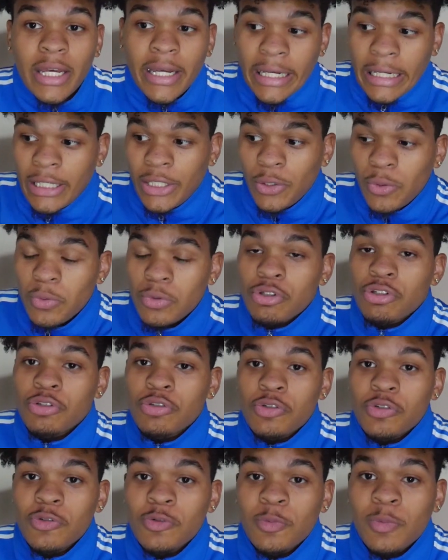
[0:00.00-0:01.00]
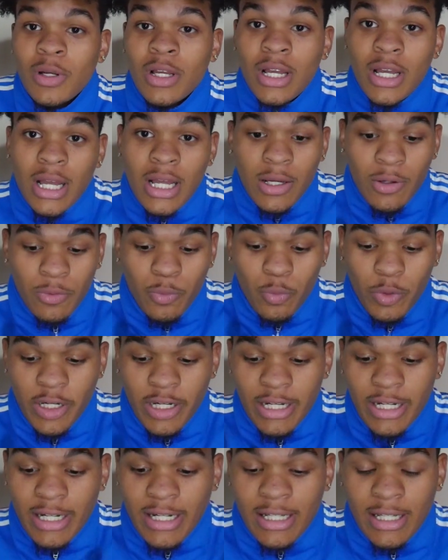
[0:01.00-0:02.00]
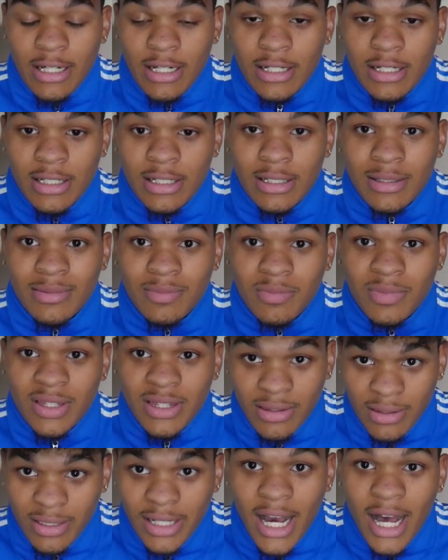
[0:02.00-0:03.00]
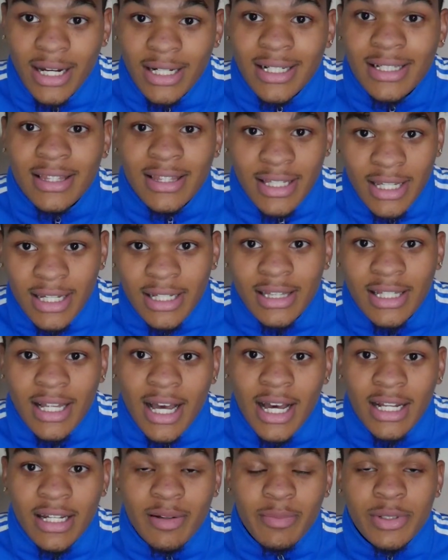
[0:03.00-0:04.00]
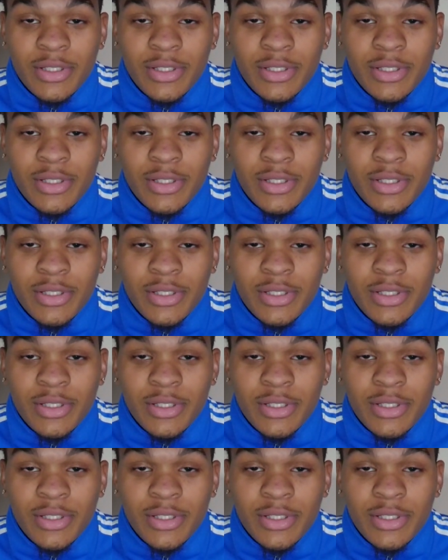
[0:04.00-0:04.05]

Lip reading: and YouTube with a kind of thick line in